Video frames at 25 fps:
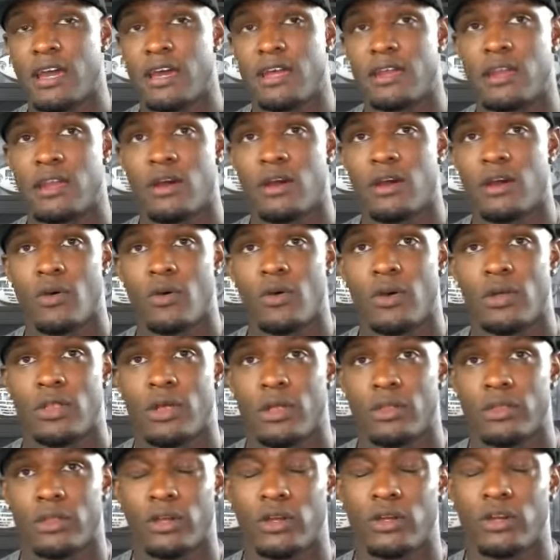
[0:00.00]
no,
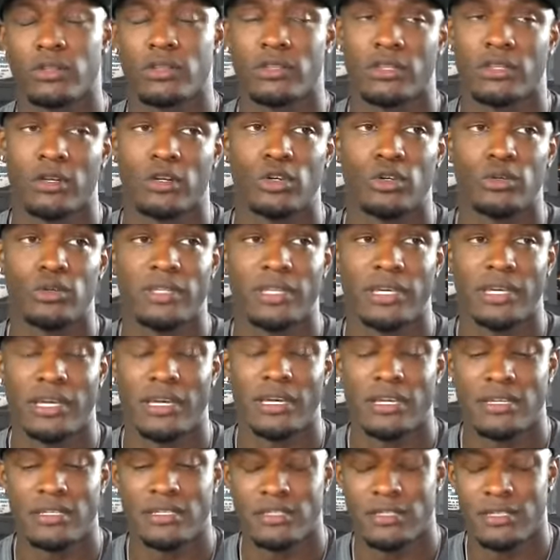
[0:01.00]
the cool thing
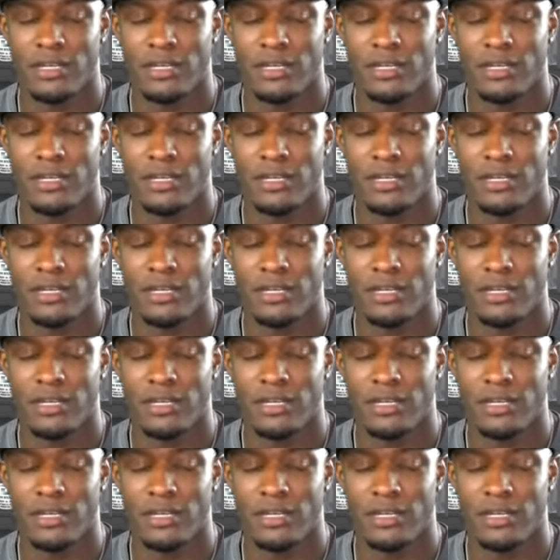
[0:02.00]
is,